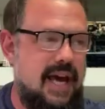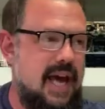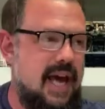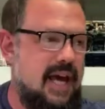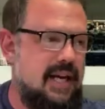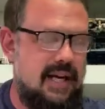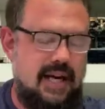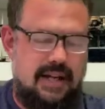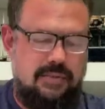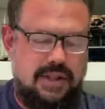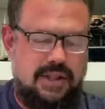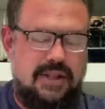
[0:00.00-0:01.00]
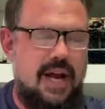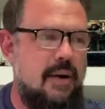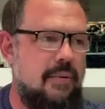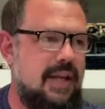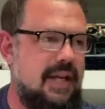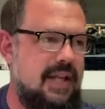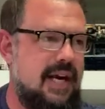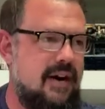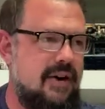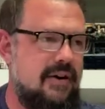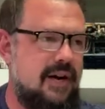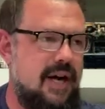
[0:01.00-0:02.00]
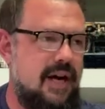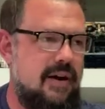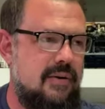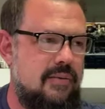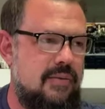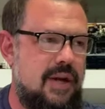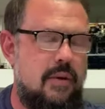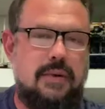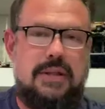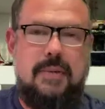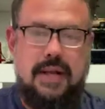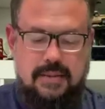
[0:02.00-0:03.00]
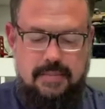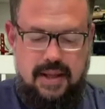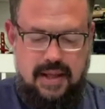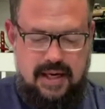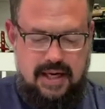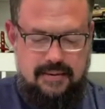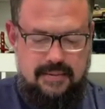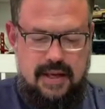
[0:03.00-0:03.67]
and which is not really their responsibility.